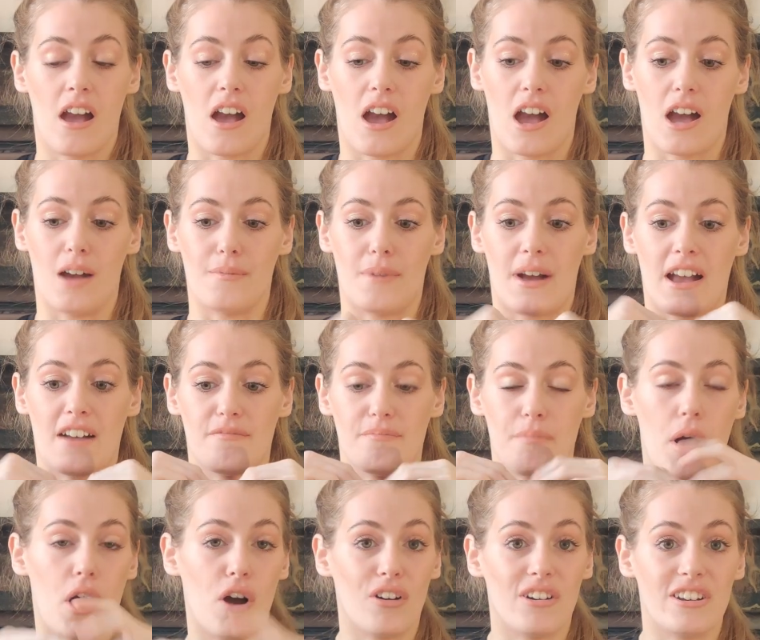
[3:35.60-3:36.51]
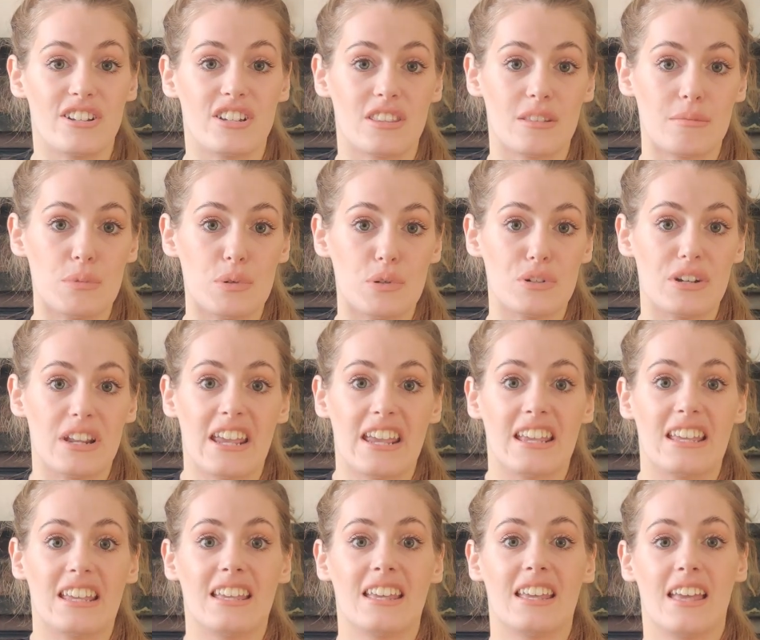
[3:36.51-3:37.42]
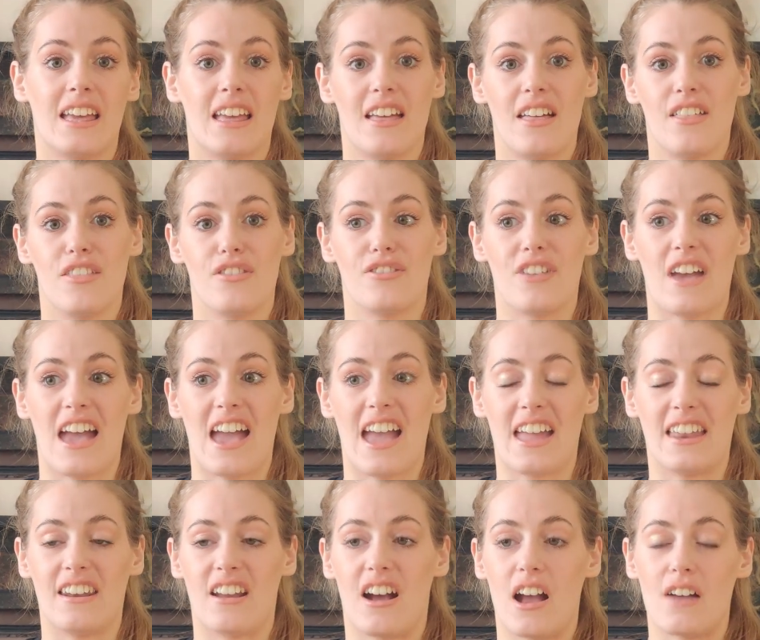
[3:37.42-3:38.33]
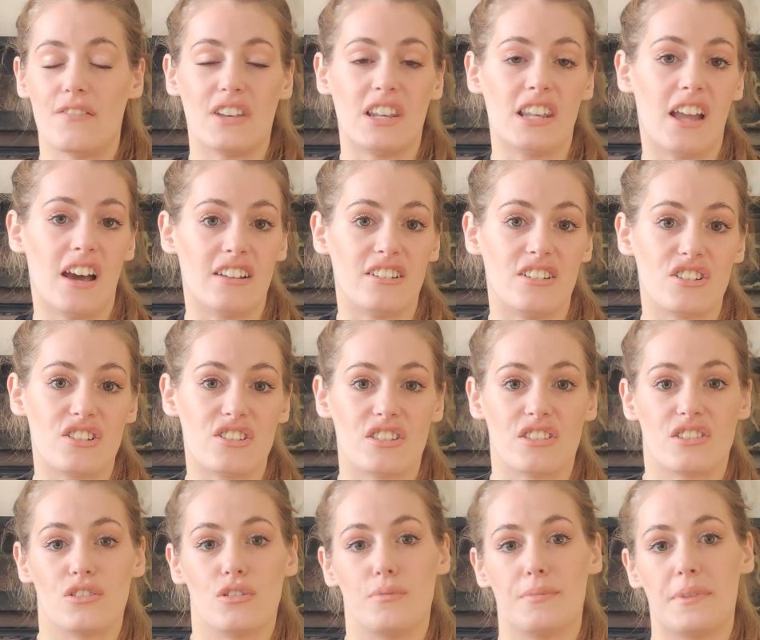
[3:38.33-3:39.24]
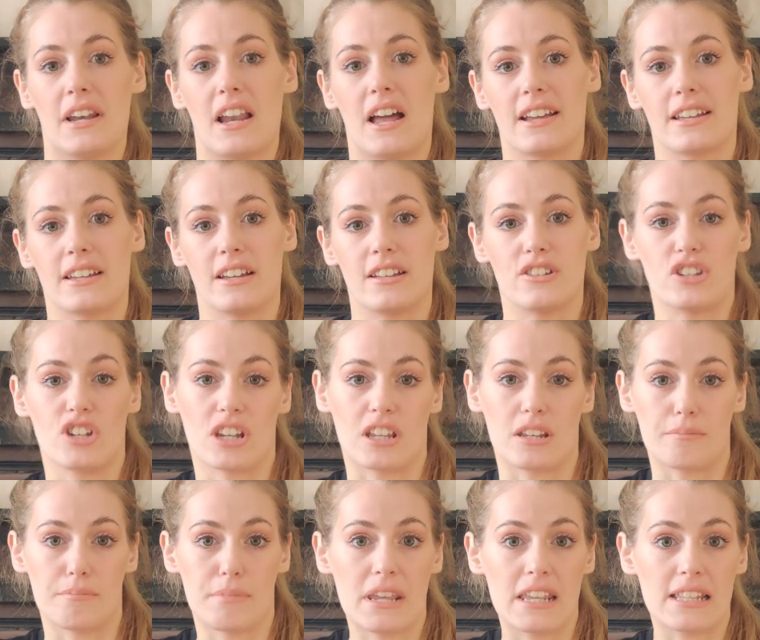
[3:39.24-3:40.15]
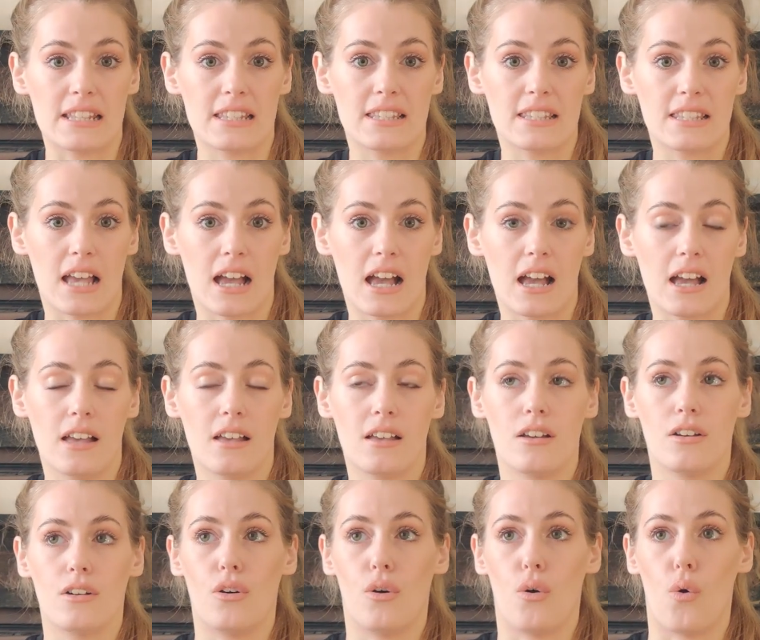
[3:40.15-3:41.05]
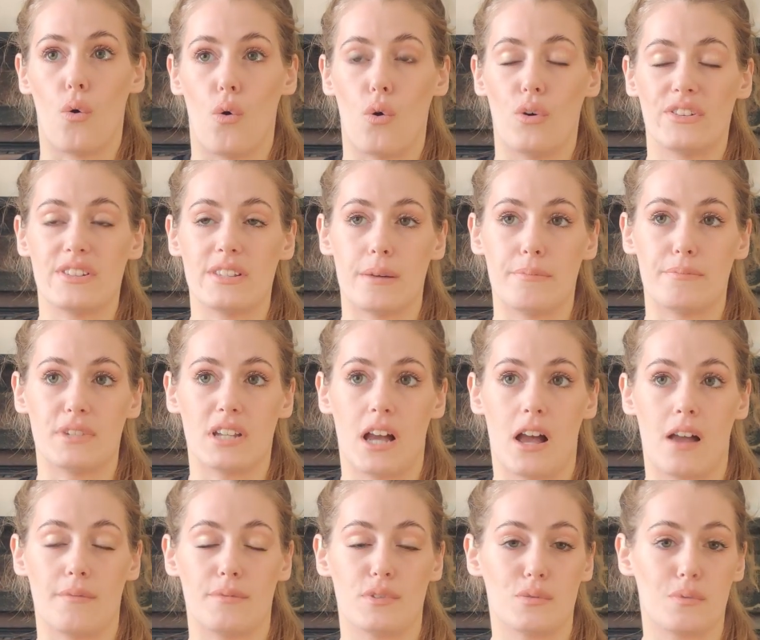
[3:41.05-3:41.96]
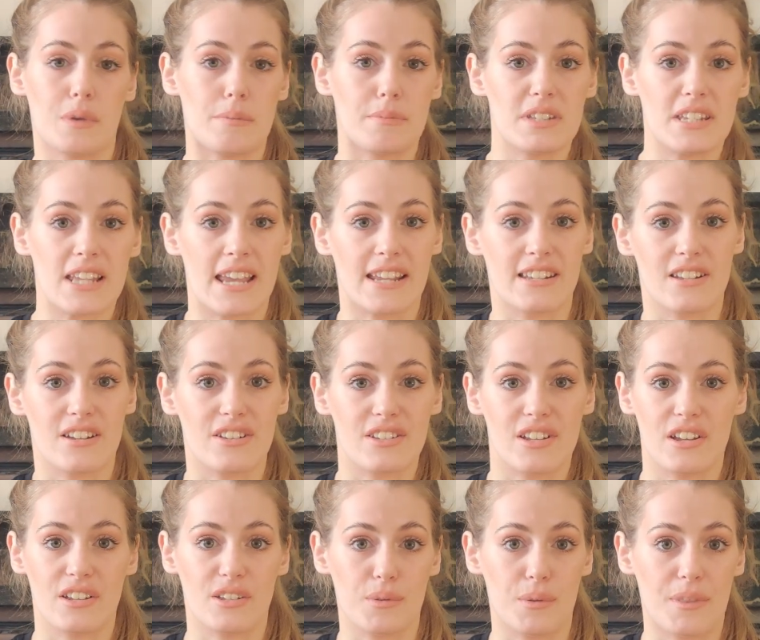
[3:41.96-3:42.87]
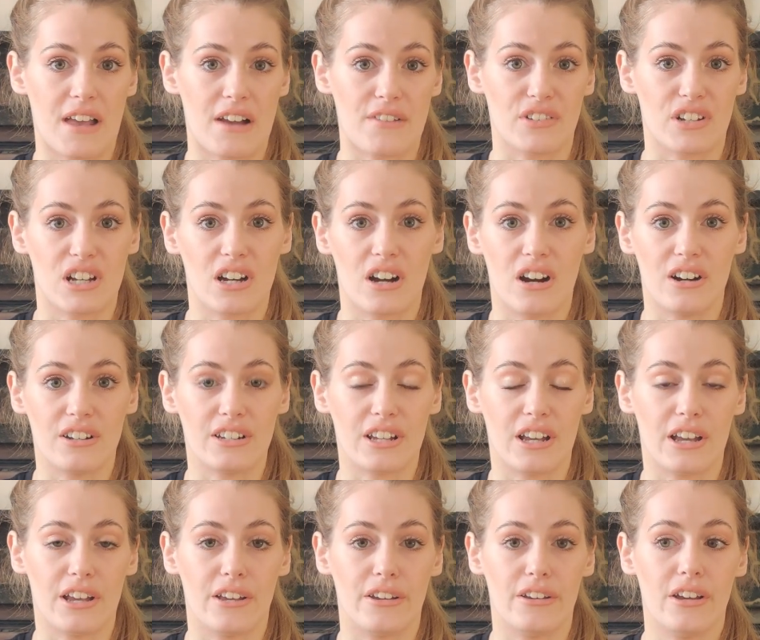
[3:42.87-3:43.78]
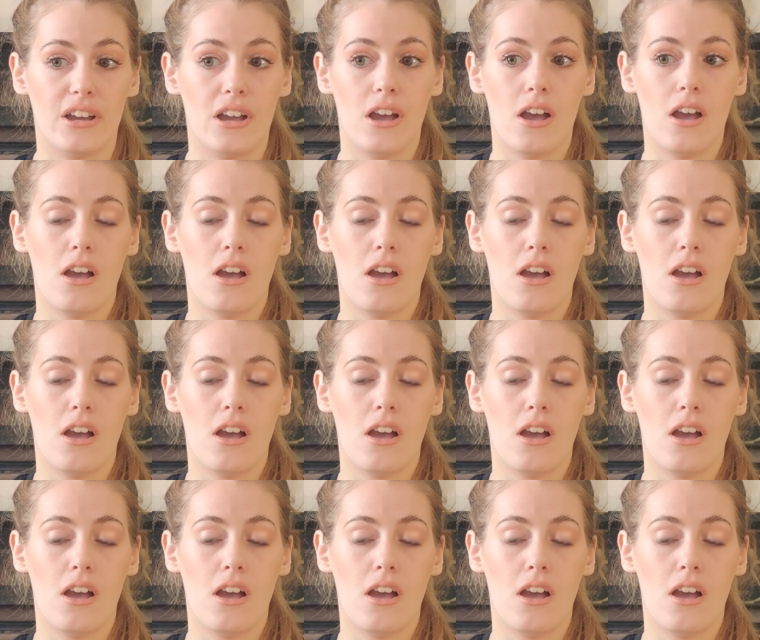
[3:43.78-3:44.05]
I have porridge in the morning, then I have a lunch that's normally like a chicken pizza, or sometimes sweet potato toast with avocado,